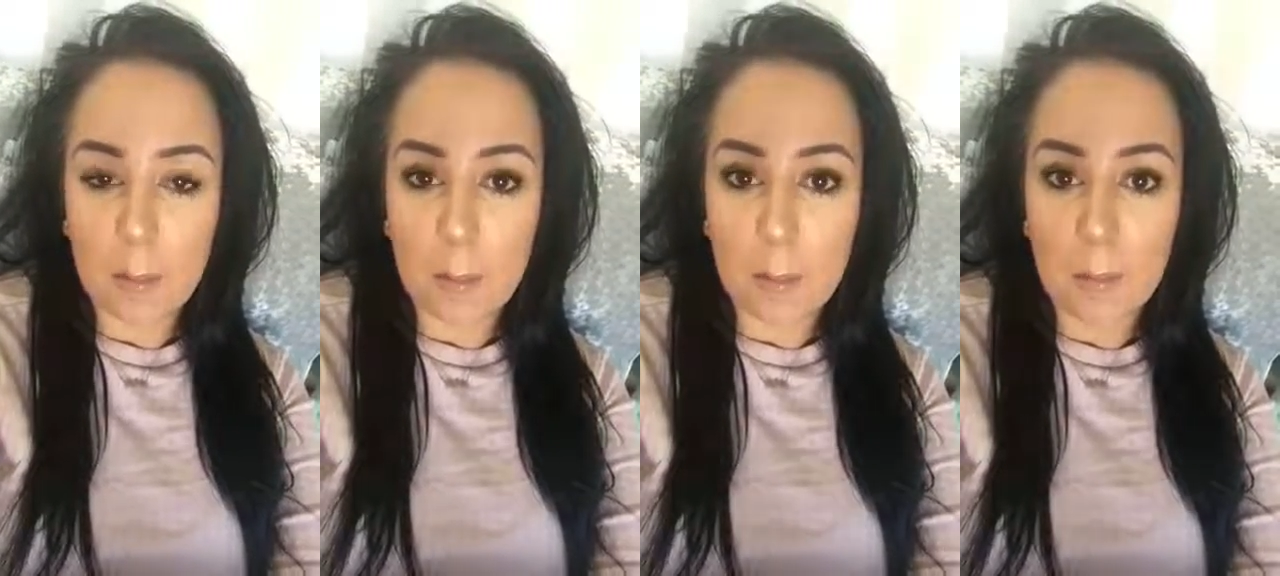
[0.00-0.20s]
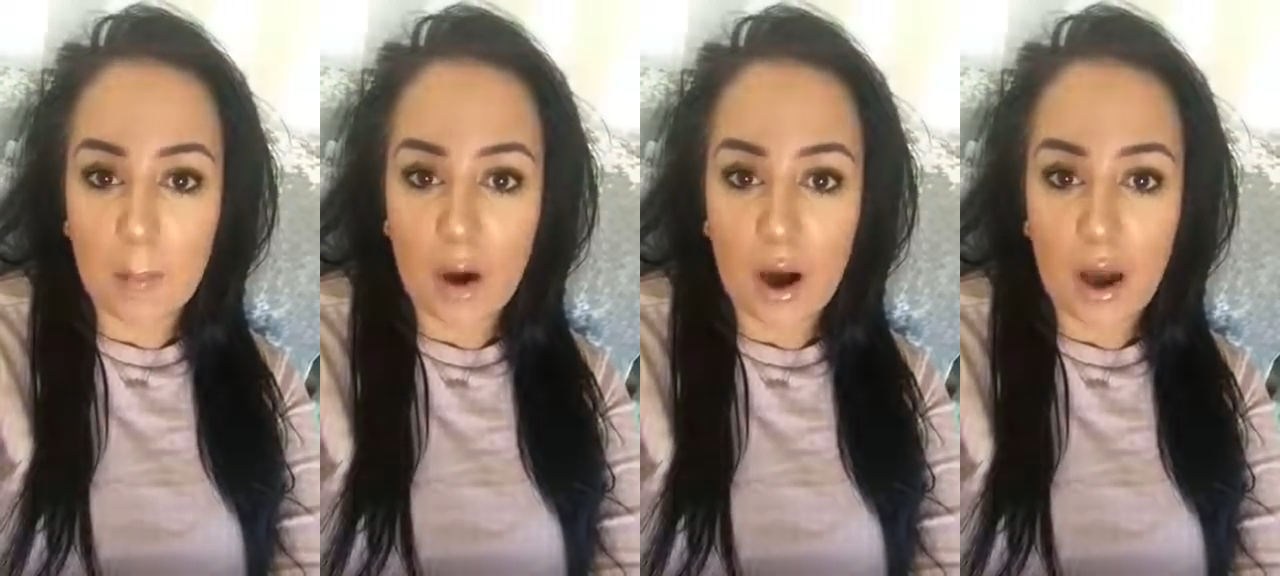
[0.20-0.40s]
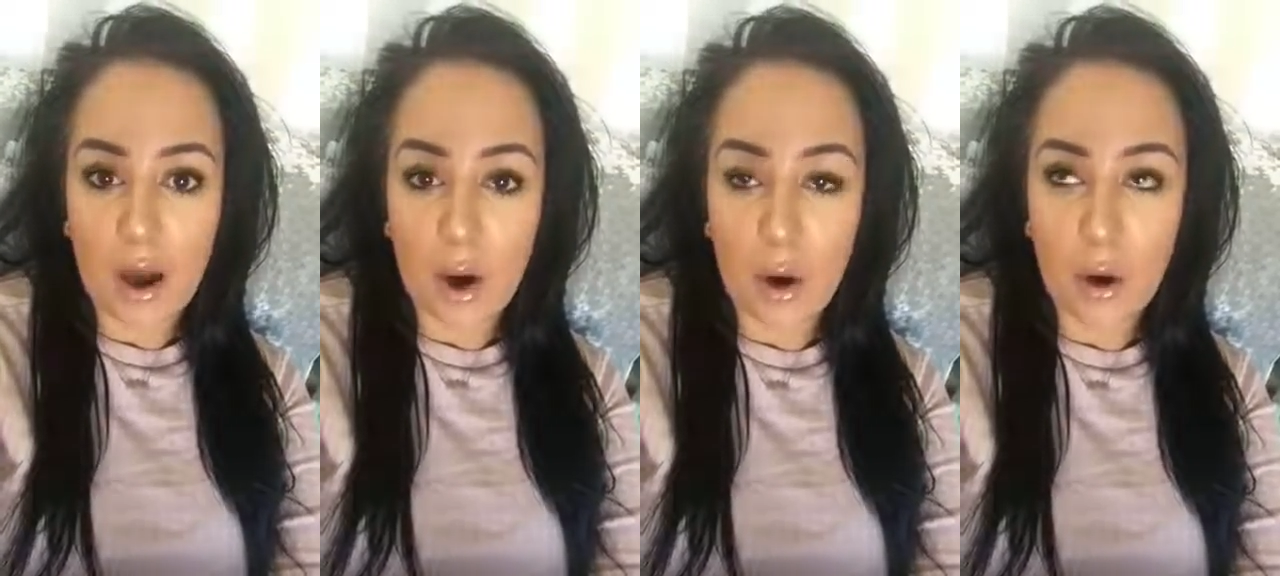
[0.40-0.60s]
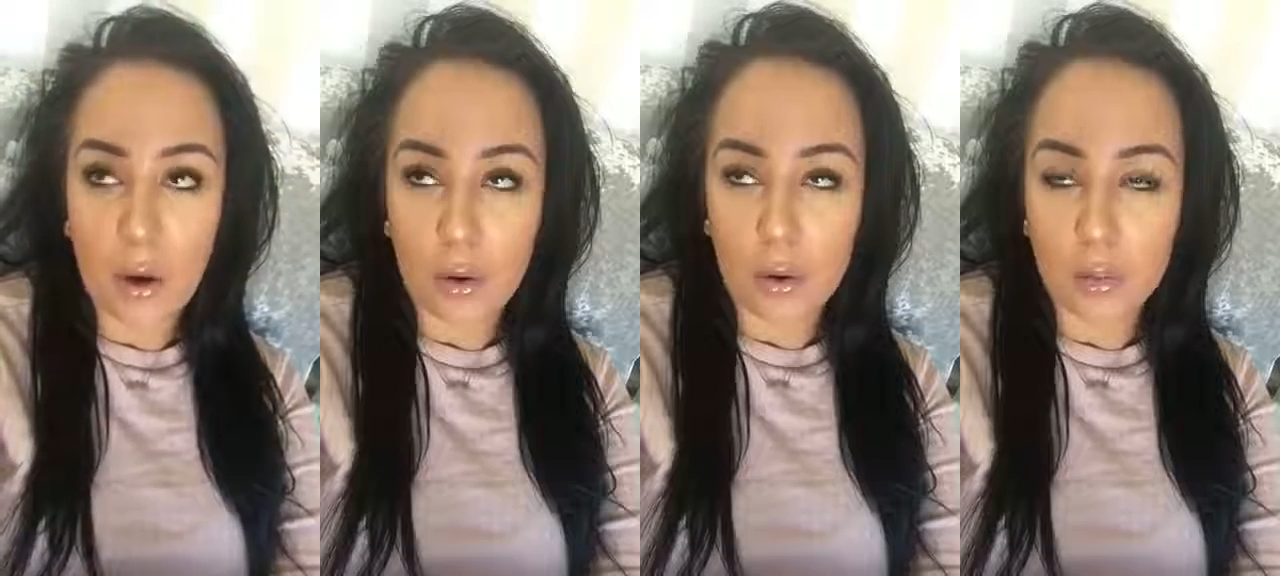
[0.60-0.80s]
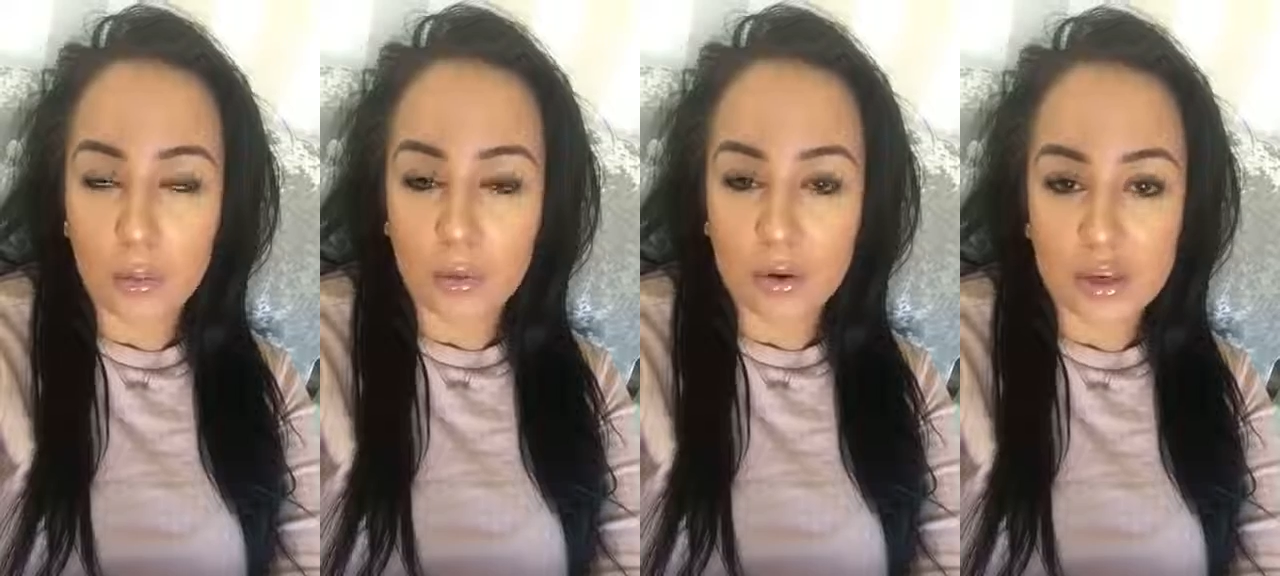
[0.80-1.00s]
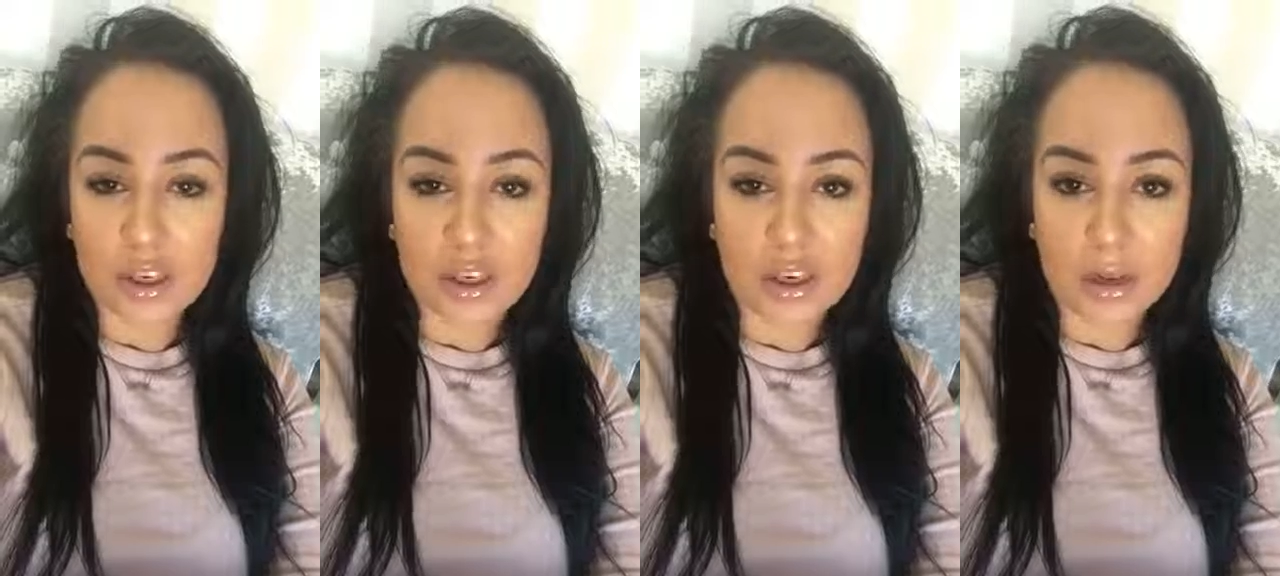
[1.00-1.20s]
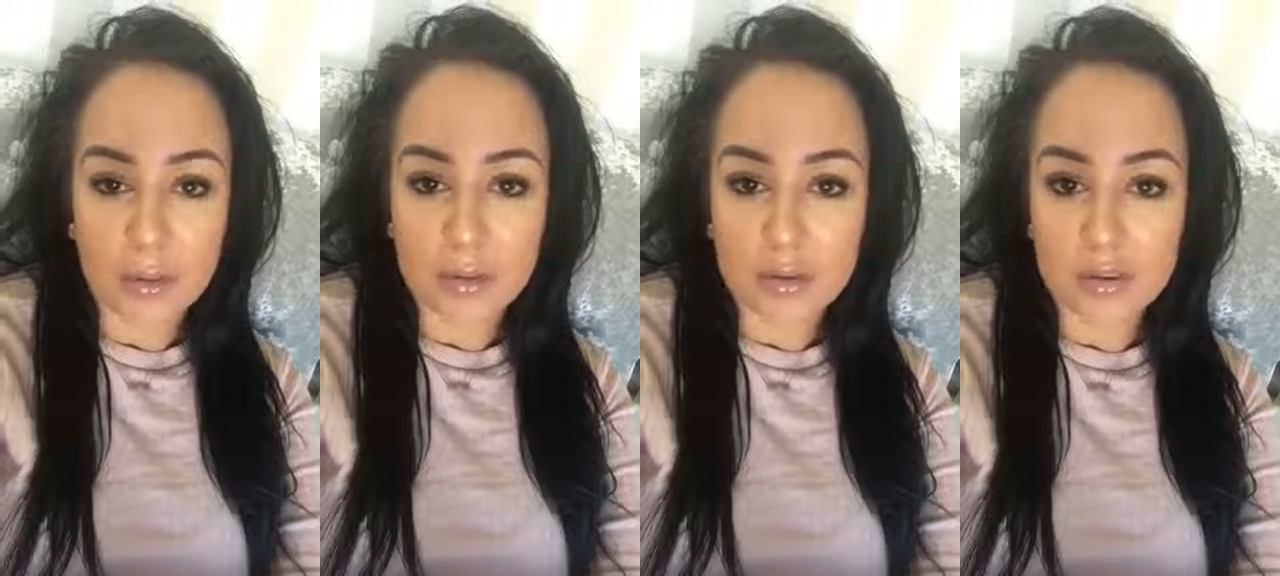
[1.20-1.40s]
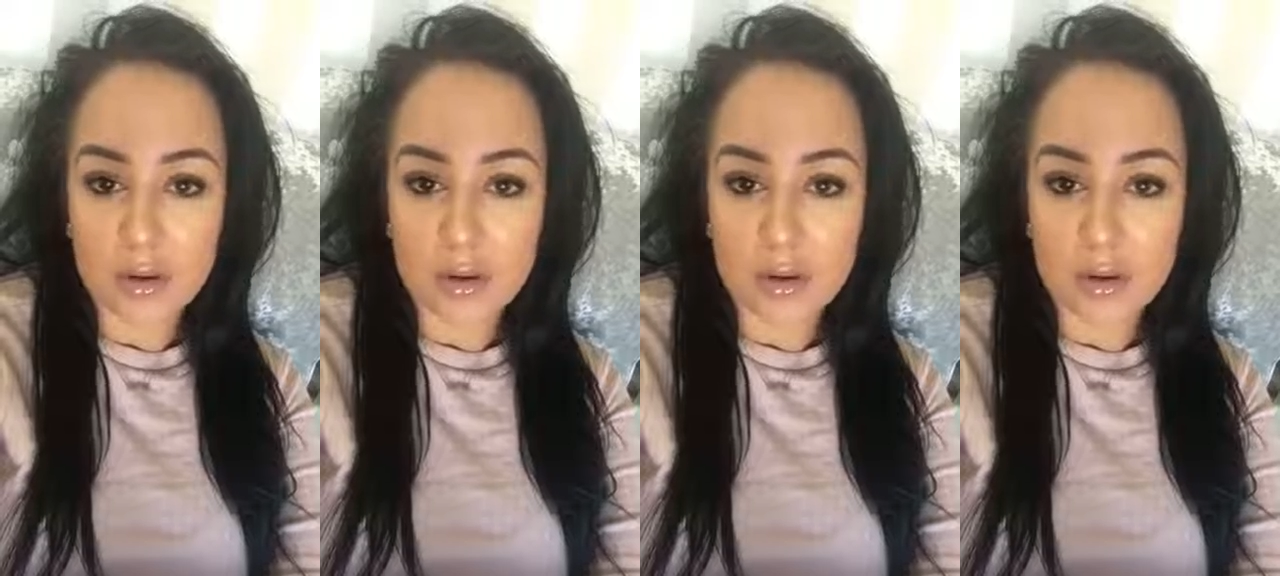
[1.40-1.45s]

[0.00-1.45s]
my whole body shape